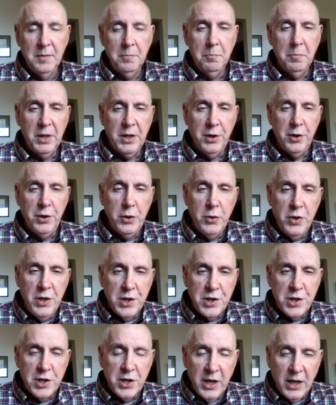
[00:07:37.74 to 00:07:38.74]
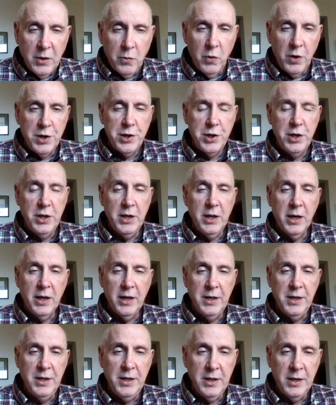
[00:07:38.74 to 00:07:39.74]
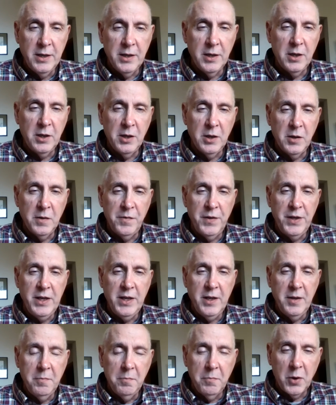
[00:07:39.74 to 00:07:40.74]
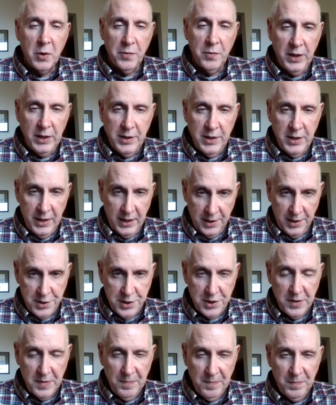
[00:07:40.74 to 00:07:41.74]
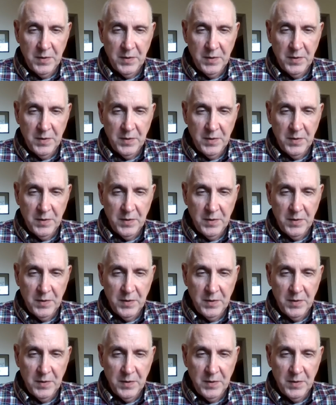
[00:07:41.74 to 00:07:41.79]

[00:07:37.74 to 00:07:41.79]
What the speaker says: But do distinguish the idea of the imperfect tense,